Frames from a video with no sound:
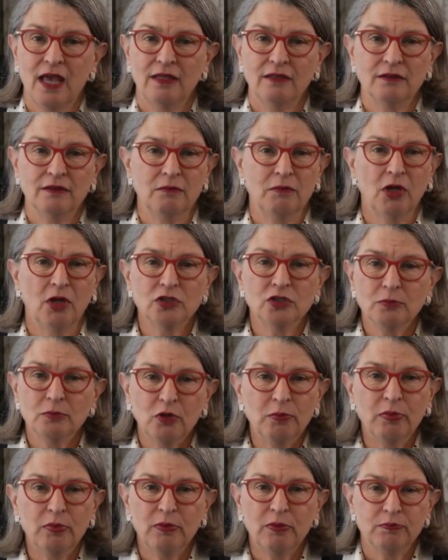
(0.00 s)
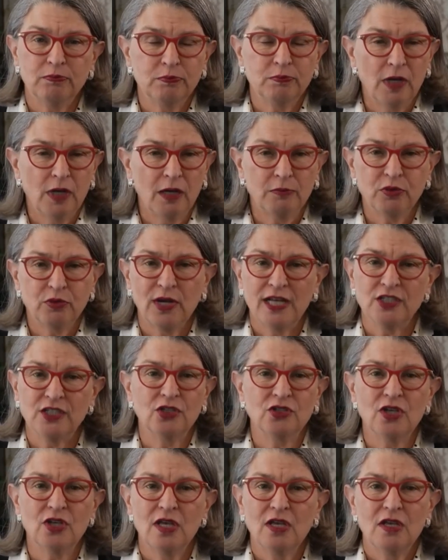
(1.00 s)
and multiple uh,
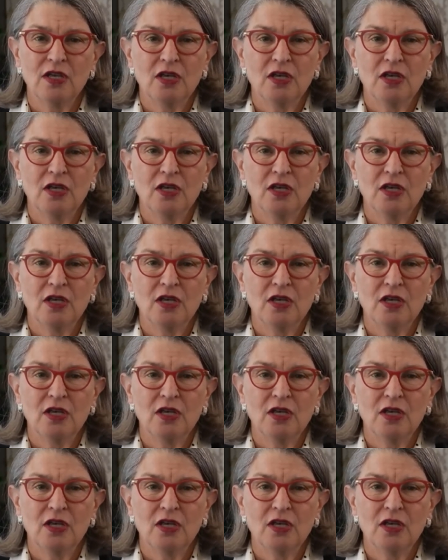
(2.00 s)
pressures,